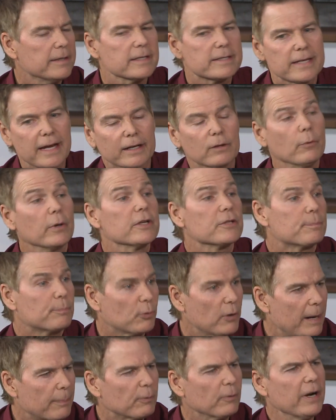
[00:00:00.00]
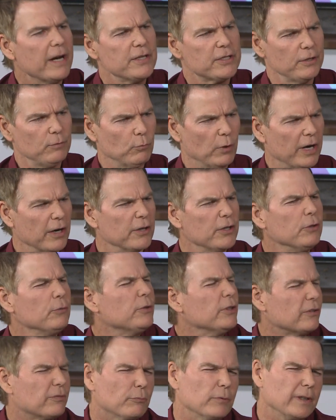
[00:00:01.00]
The second one is preparation, where you
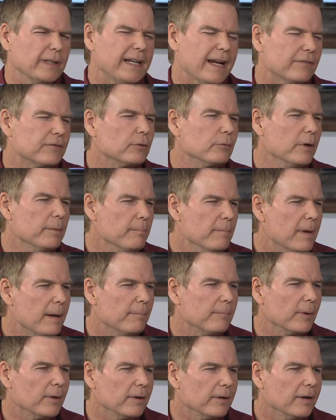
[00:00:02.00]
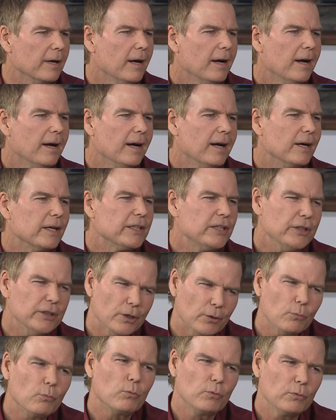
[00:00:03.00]
just really have to remember, you
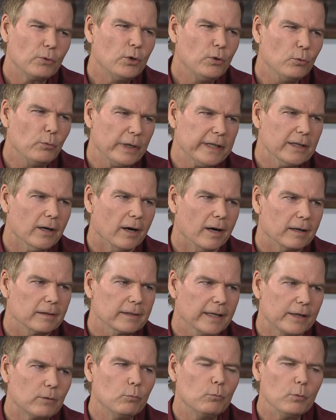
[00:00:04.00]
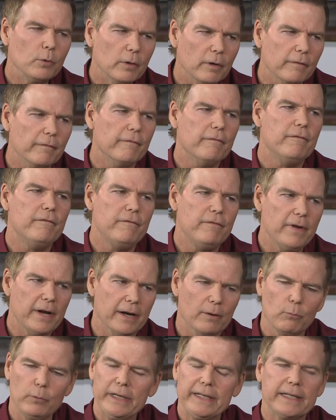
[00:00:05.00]
know, who we are. Like we're
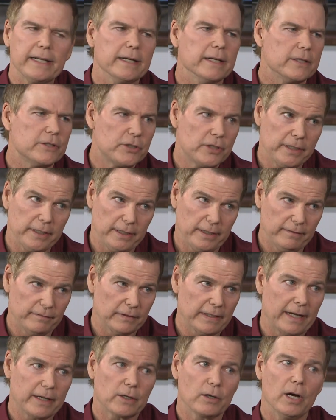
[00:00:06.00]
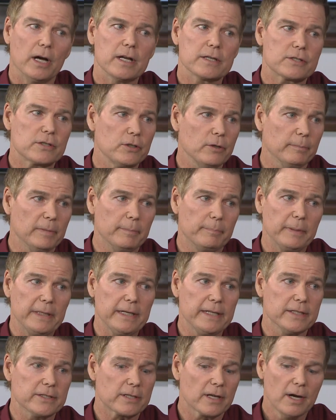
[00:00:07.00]
we can achieve. Like us human
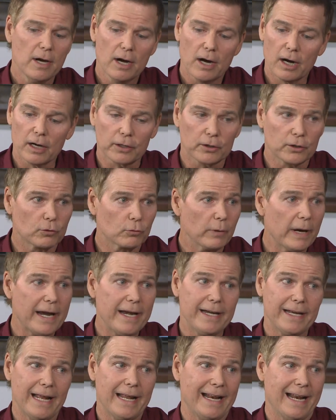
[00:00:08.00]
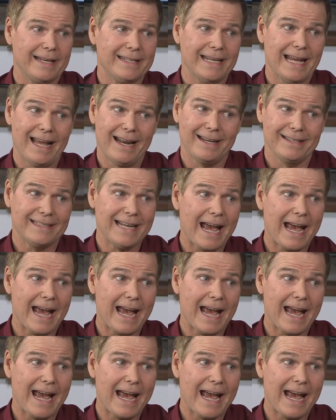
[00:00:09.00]
beings are great at, at